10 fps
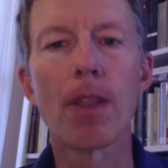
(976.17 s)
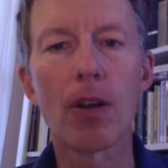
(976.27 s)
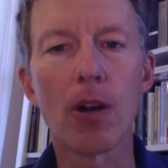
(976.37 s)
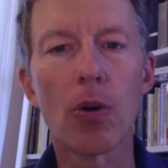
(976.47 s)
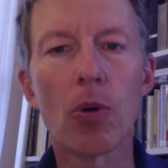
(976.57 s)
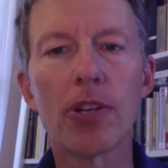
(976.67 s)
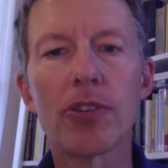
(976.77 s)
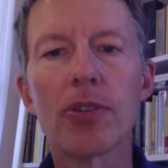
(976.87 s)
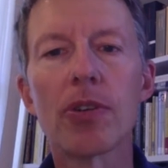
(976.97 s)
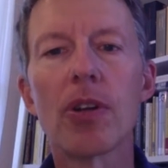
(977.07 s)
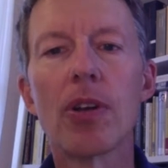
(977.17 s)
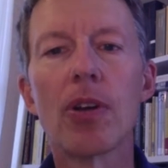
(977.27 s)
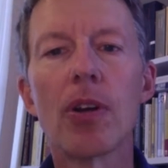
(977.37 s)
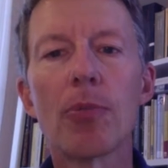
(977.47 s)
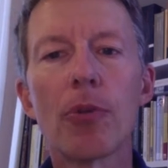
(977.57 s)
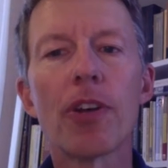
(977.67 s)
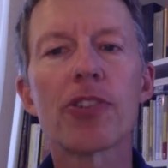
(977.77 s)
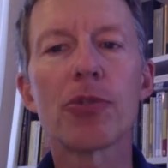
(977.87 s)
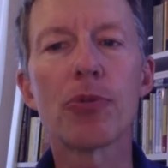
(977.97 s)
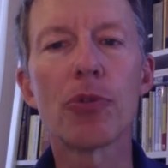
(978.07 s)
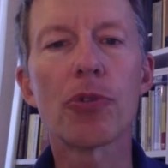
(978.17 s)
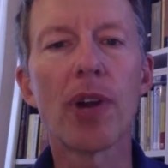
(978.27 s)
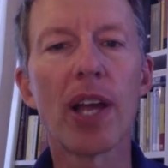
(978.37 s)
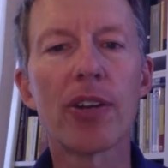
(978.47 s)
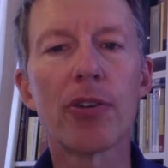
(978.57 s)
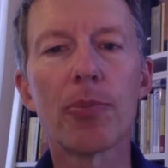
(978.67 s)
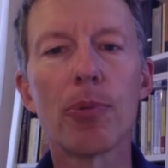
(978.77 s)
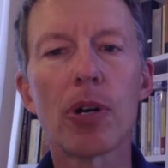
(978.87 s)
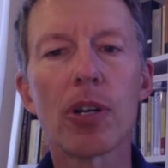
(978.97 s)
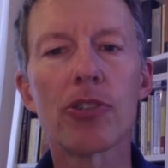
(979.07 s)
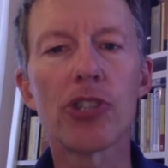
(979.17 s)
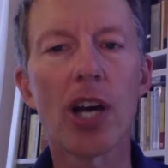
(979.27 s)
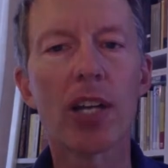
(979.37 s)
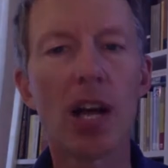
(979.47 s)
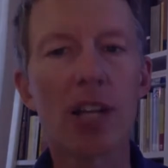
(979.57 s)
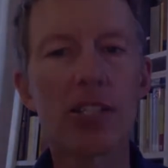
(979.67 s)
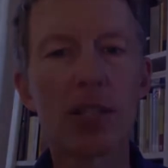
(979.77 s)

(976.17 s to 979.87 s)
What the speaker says: according to Professor Ruth Grant in her book, John Locke's